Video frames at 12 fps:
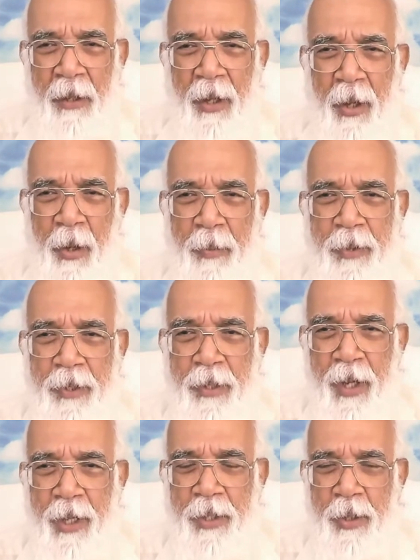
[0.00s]

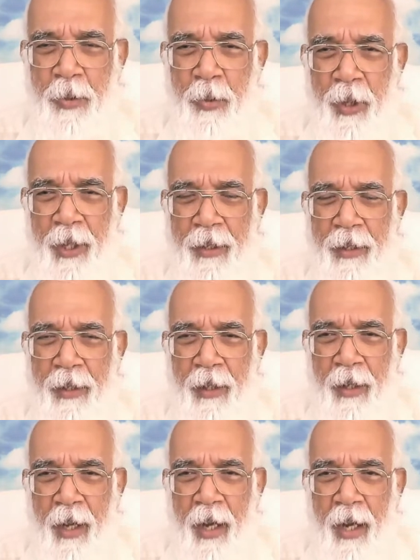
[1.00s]
obsessed with
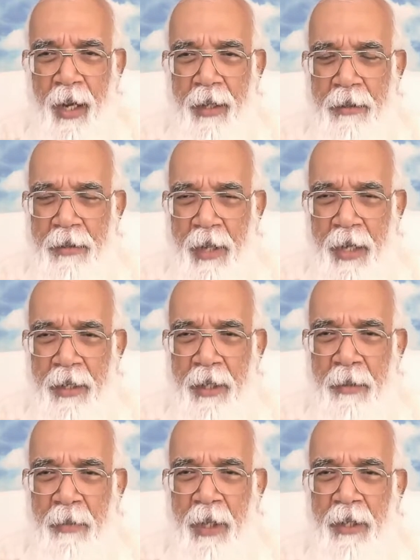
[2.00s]
anxiety
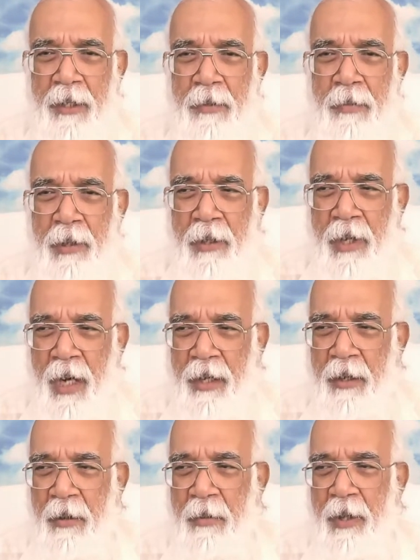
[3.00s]
management,
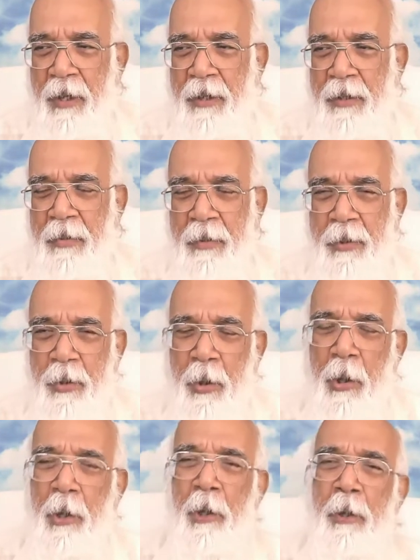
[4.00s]
anger management. So
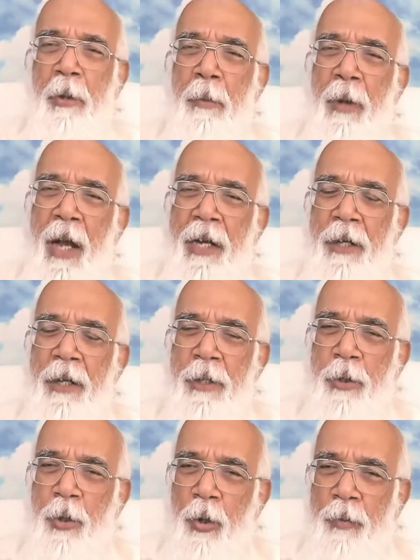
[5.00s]
the mind is
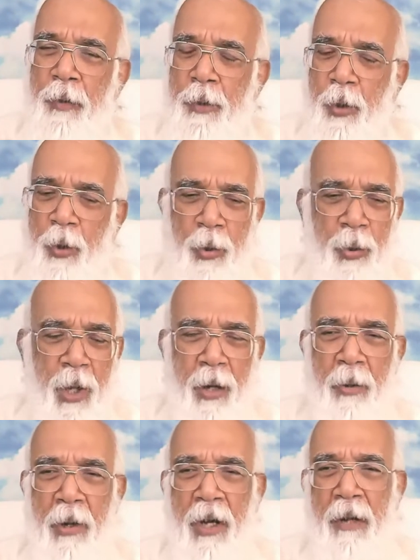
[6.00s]
always, no,
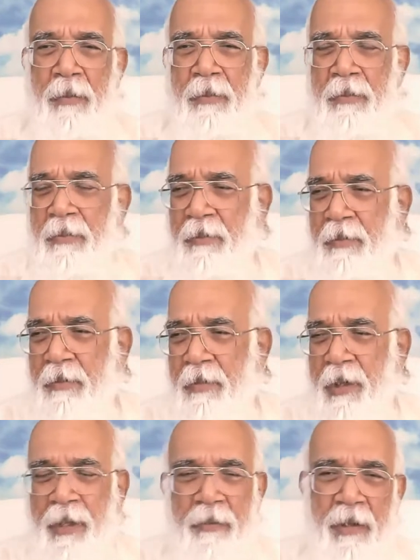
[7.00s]
now I'm
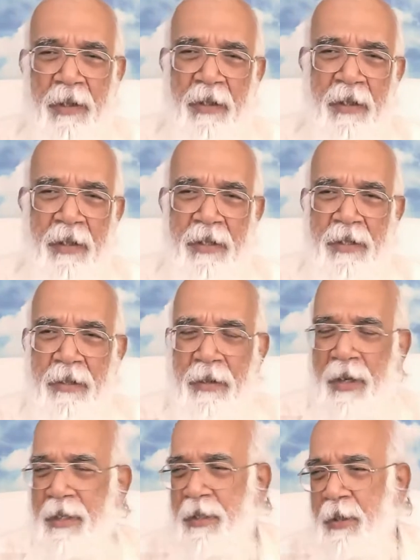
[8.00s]
living in a
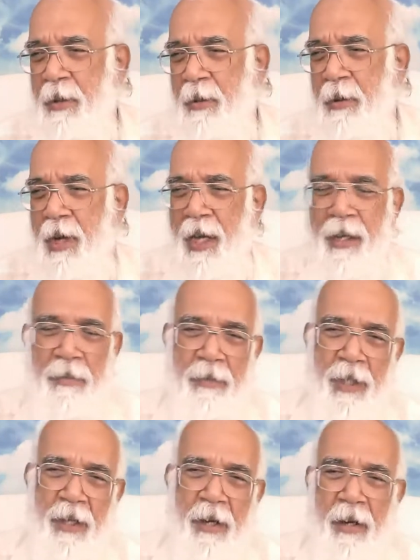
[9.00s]
stress, you know, I am
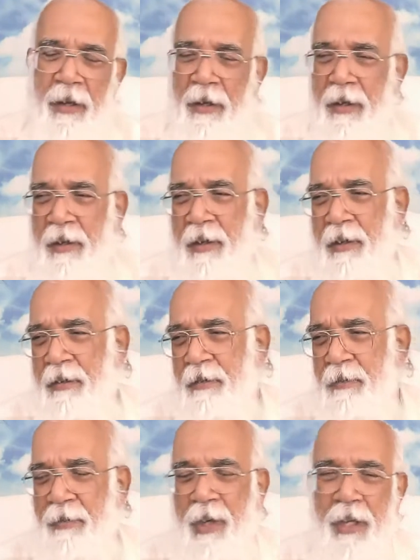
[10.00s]
in a hurry and
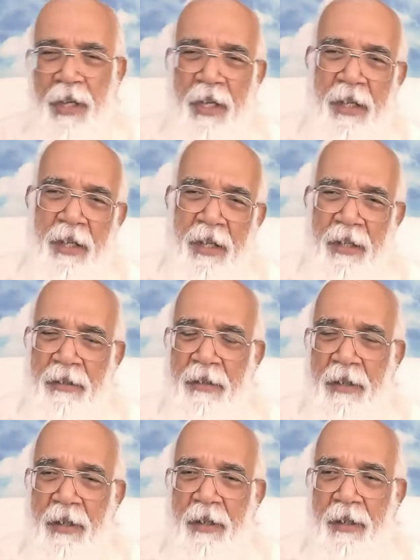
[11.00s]
worry and
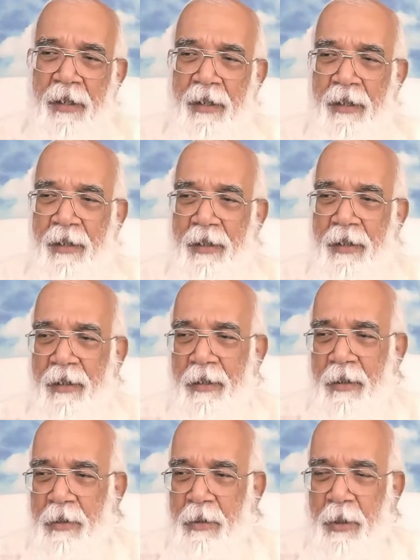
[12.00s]

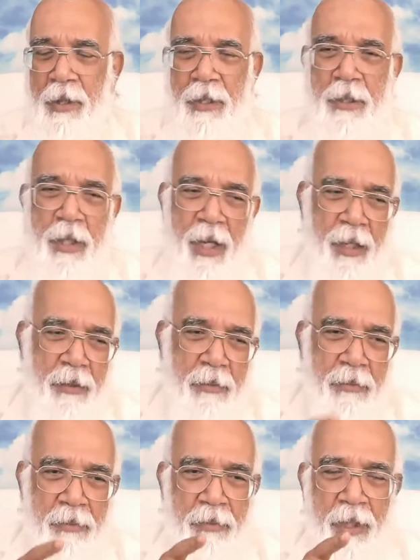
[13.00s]
so he said,
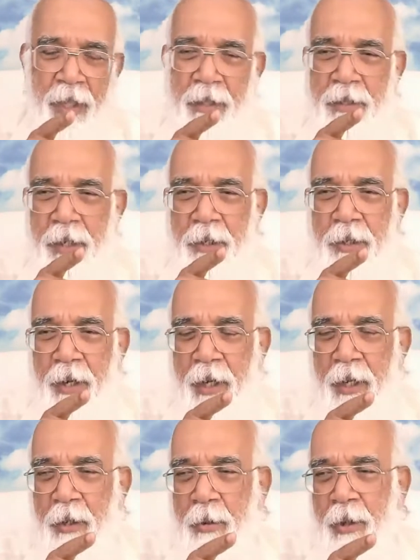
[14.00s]
There is a
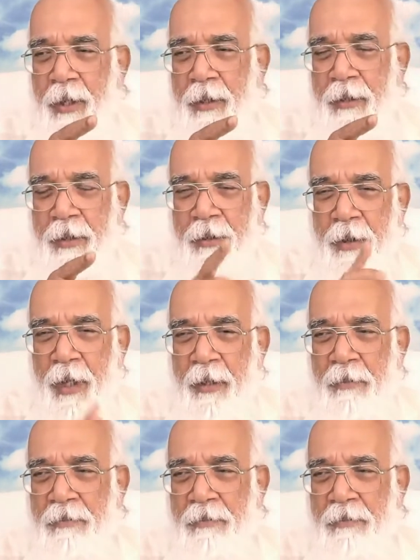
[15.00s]
tree. Go under the tree.